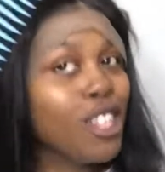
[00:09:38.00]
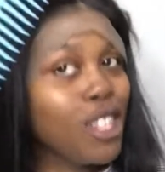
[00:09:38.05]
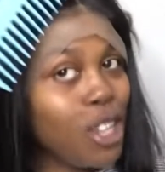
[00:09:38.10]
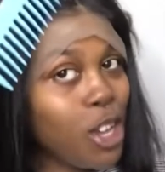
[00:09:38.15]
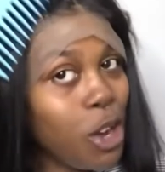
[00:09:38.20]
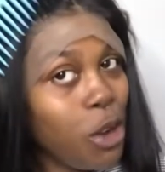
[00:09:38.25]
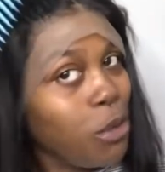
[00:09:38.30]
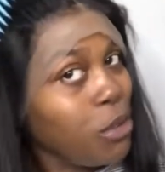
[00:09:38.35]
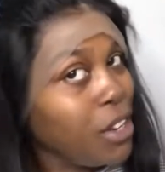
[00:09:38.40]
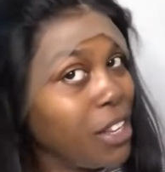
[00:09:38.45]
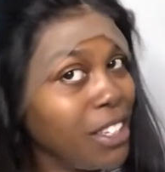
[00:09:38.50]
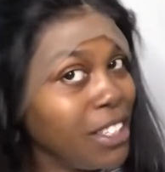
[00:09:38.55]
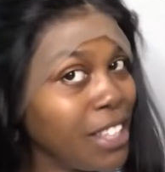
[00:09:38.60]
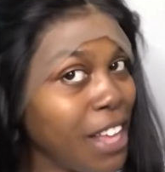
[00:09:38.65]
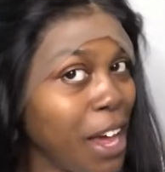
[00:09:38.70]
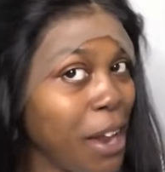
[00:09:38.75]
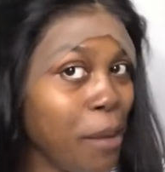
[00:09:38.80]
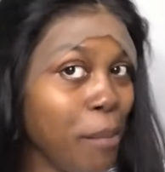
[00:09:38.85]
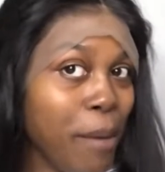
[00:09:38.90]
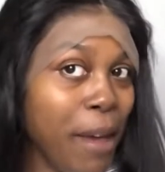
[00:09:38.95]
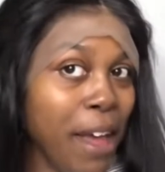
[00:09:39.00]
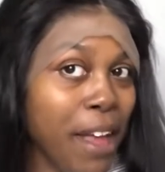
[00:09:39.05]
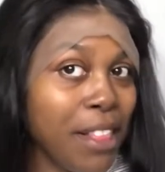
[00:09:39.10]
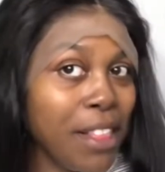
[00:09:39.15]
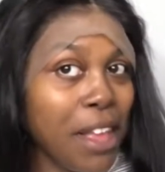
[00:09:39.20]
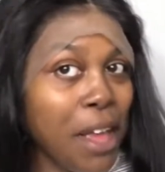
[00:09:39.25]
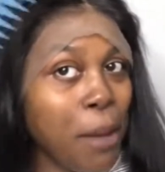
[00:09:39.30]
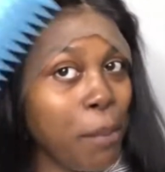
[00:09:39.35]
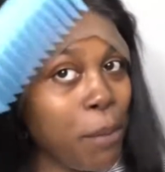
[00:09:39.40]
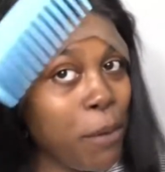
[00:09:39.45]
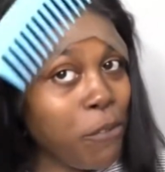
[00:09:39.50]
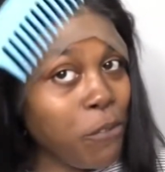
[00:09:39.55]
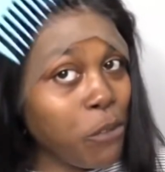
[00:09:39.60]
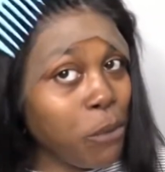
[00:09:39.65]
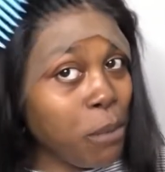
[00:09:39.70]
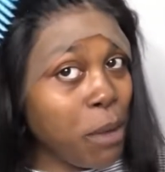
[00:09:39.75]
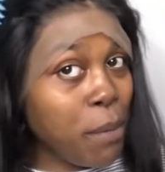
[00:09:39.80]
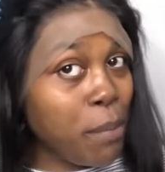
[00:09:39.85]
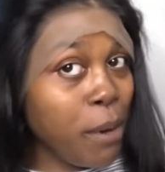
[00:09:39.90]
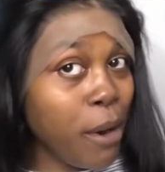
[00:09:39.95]
So it's not a bad thing, but
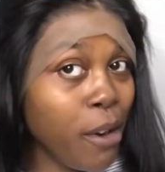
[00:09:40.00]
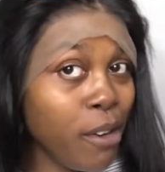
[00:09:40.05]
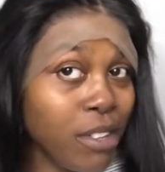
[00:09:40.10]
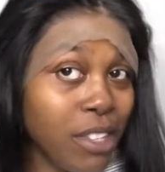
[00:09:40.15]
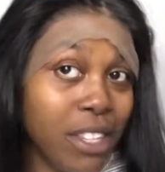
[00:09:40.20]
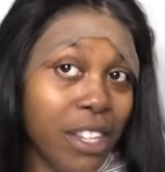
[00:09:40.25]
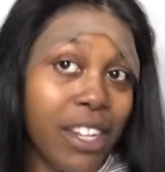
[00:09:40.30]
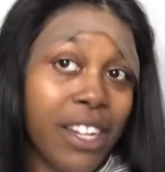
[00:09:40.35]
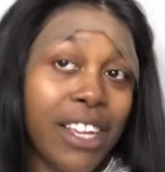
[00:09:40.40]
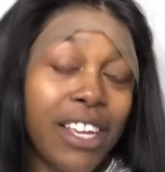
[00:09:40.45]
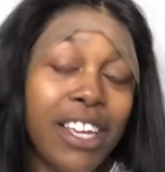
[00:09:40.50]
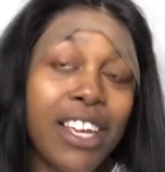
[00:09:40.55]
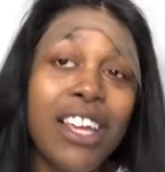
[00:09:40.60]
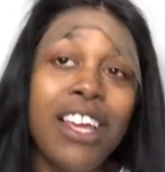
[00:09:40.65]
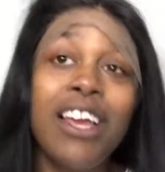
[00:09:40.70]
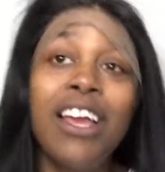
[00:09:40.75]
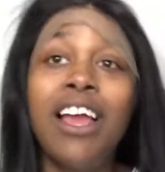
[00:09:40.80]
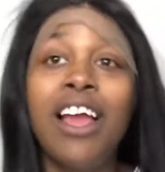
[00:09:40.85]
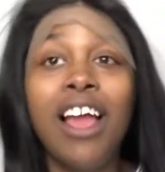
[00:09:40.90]
for me personally,